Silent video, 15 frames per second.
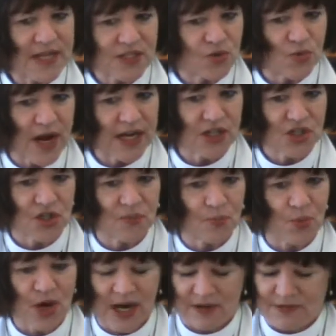
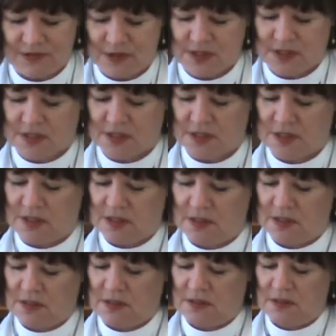resurrection breakfast?
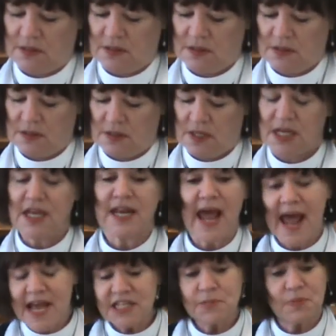
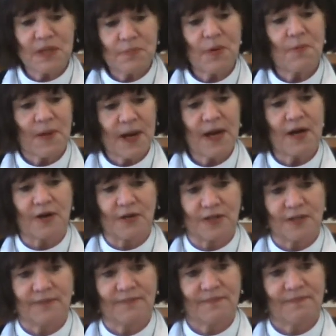It has been
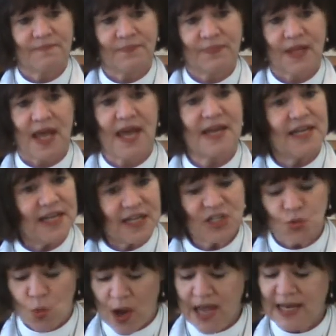prepared, and it
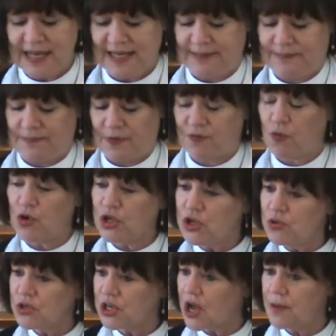is waiting for
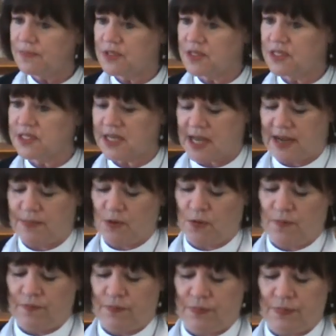you to come to the
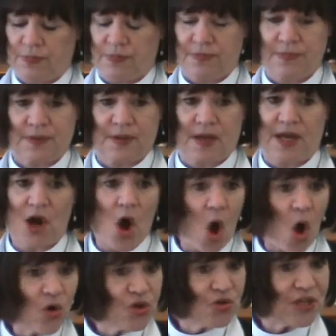table. And
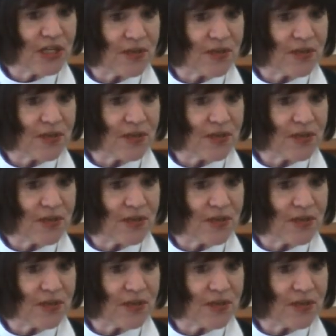all you